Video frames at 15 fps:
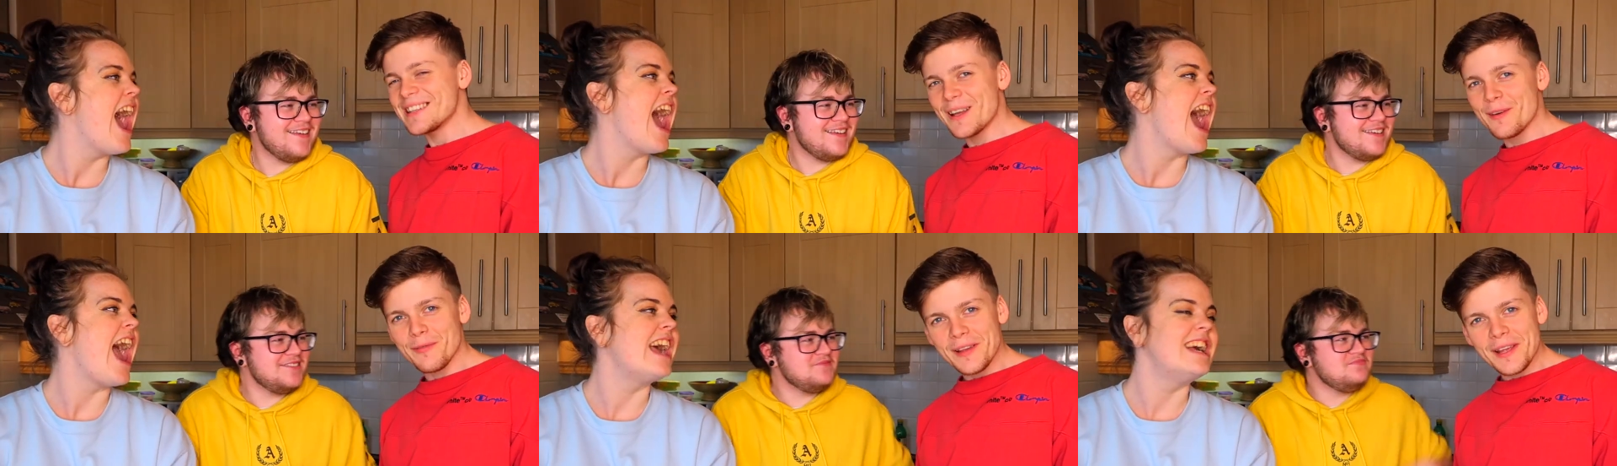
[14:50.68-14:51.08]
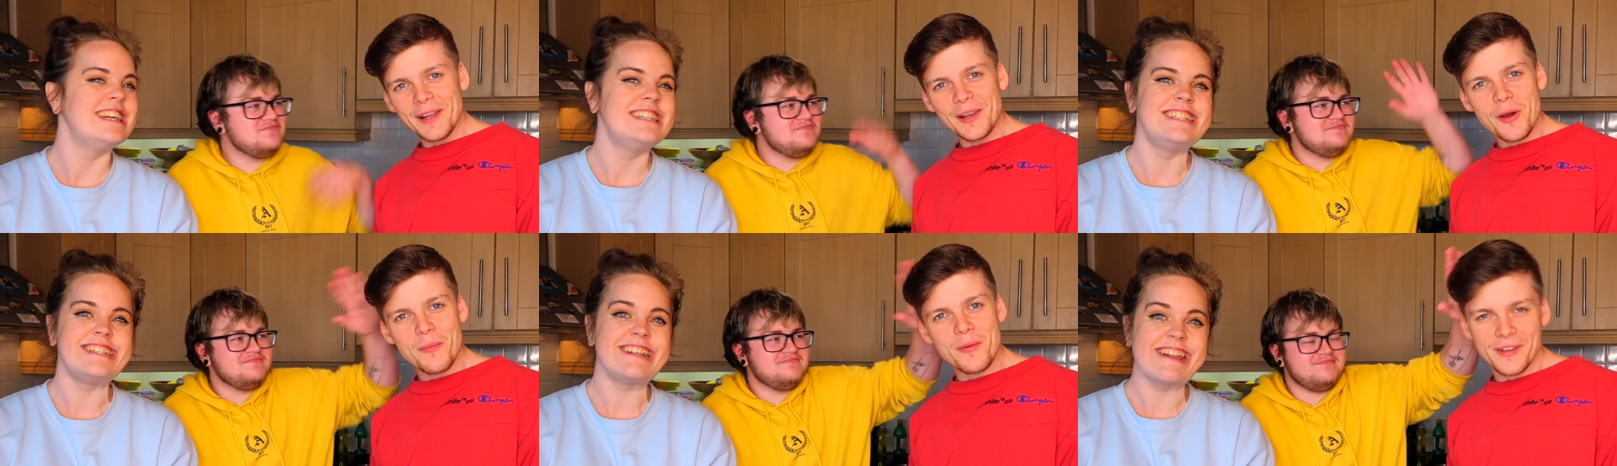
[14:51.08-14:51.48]
Speaker 1: Definitely
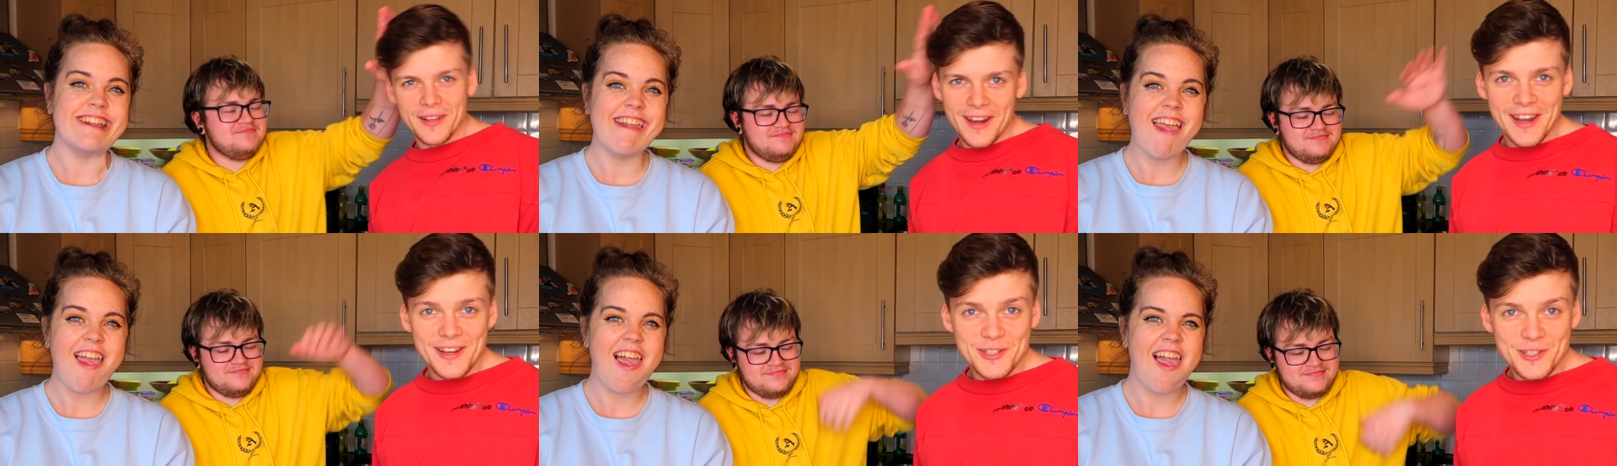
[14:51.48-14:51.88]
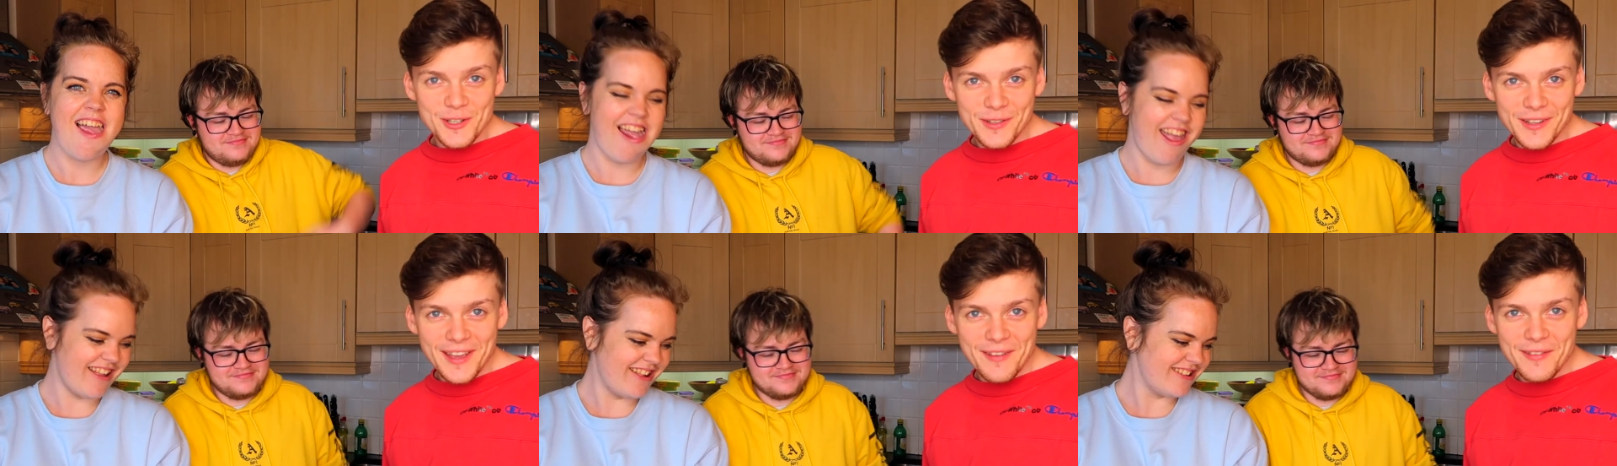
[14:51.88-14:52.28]
a lot more than I
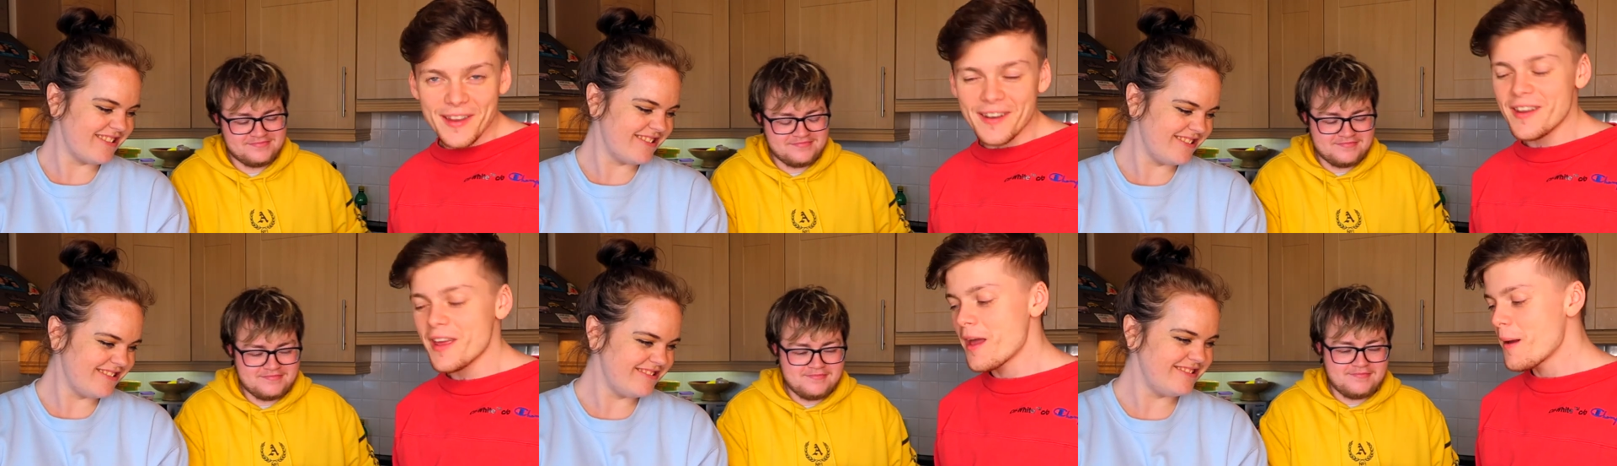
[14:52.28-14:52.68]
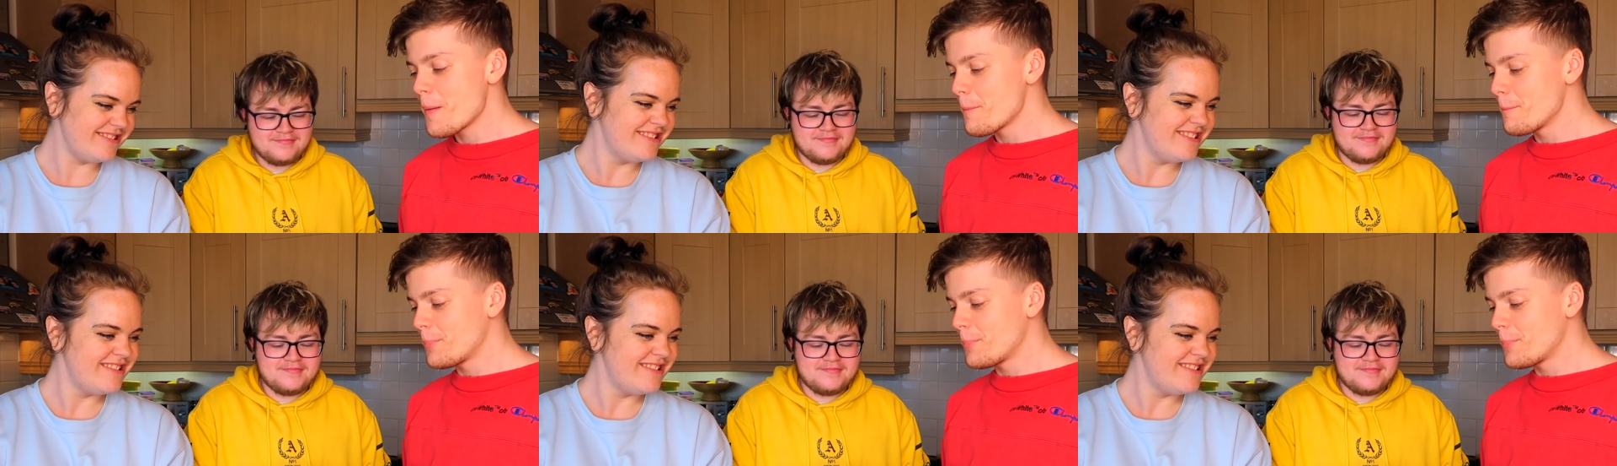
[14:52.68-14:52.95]
should have given.